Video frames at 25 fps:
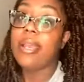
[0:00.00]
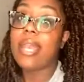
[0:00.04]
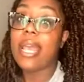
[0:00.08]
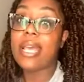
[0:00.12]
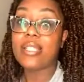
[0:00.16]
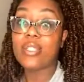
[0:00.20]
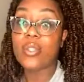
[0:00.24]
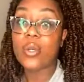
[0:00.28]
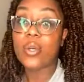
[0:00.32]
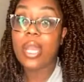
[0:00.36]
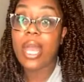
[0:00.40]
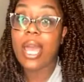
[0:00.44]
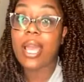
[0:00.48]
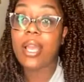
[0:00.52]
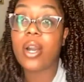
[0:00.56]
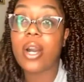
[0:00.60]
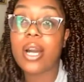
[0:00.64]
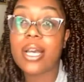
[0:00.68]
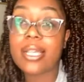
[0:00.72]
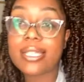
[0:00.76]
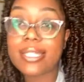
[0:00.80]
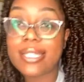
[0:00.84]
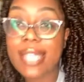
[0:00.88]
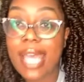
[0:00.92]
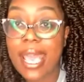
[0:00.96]
That's all I
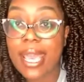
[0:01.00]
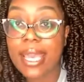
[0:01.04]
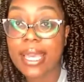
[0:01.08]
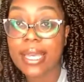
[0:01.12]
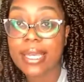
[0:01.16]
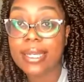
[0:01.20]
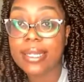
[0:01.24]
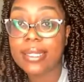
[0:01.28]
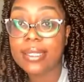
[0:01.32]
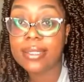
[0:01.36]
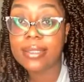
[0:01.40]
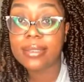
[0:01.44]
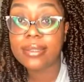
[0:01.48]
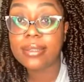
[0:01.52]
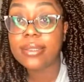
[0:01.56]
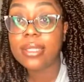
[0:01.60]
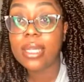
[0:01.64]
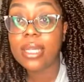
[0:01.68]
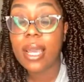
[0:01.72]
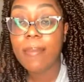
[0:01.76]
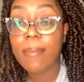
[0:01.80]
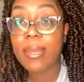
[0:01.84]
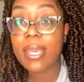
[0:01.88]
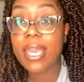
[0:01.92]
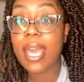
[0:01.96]
gotta say.
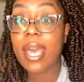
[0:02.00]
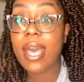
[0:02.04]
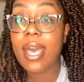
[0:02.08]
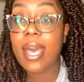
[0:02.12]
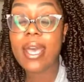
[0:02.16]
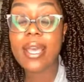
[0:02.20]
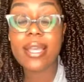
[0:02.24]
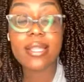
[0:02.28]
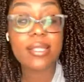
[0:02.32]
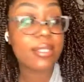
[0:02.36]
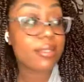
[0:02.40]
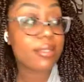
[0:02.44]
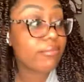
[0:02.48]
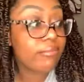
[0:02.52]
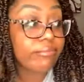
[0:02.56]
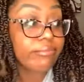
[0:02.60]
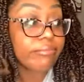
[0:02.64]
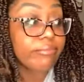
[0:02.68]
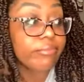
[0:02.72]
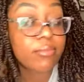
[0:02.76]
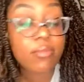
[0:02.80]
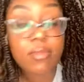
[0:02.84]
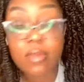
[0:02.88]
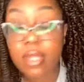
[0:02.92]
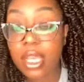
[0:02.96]
Because
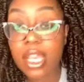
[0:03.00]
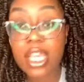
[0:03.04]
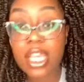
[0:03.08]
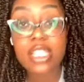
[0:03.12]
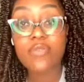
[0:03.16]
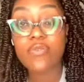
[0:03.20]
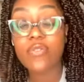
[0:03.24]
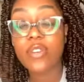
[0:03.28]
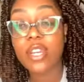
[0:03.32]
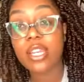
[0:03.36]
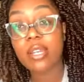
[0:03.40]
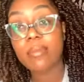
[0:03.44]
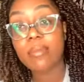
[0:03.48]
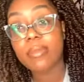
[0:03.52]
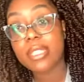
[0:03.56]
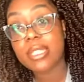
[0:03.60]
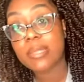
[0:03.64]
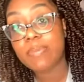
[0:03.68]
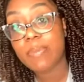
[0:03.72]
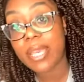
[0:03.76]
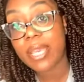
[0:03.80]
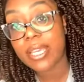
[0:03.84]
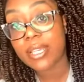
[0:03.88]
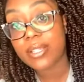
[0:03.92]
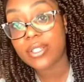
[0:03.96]
it's freedom of
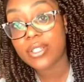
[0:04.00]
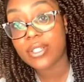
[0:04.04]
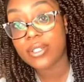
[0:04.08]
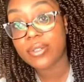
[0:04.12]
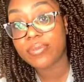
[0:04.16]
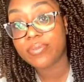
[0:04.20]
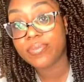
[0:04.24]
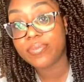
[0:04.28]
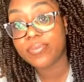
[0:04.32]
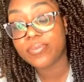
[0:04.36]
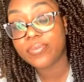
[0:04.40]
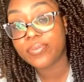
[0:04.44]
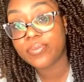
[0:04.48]
speech.